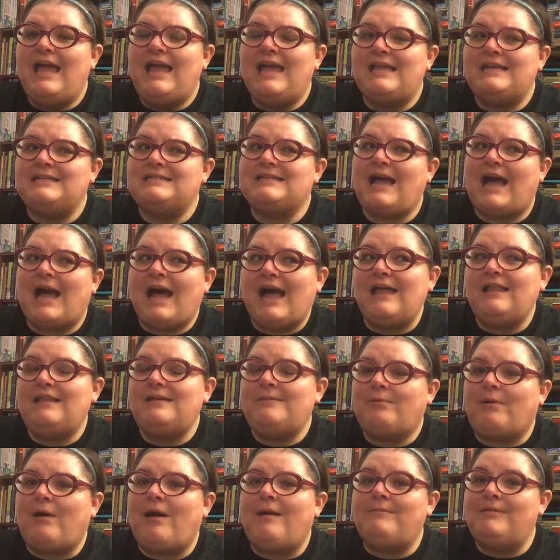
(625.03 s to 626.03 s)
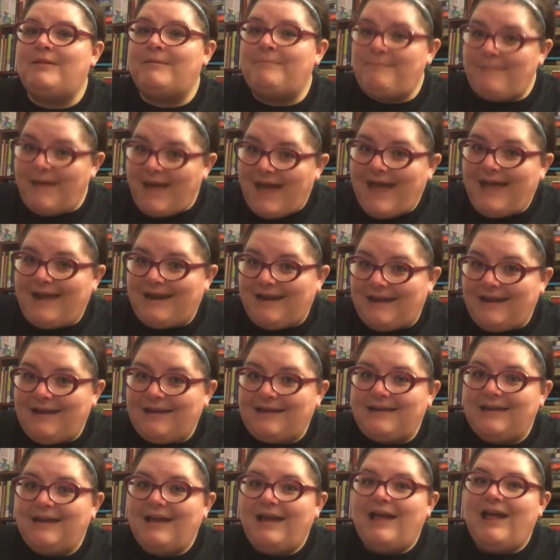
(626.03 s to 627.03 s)
it is highly
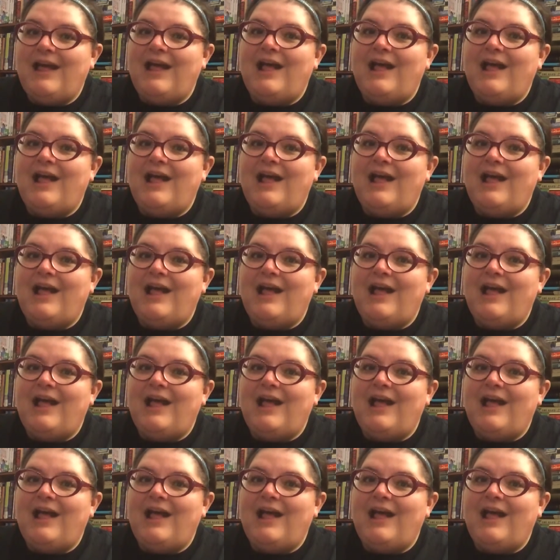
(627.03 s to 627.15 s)
problematic